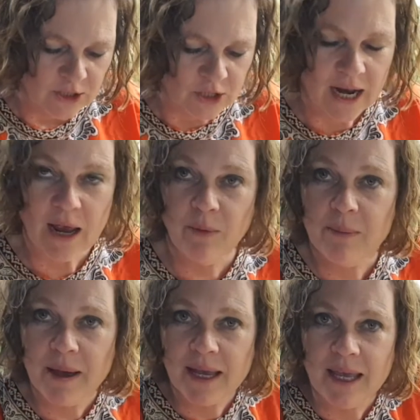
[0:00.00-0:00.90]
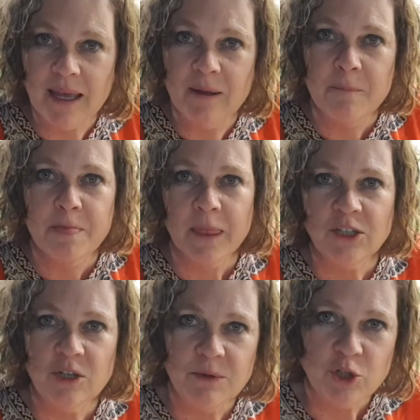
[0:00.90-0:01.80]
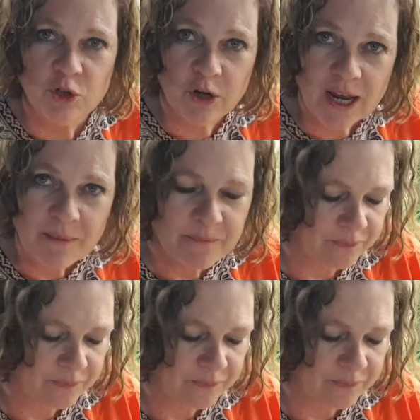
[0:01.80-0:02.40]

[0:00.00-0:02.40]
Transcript: Today we're making chimichurri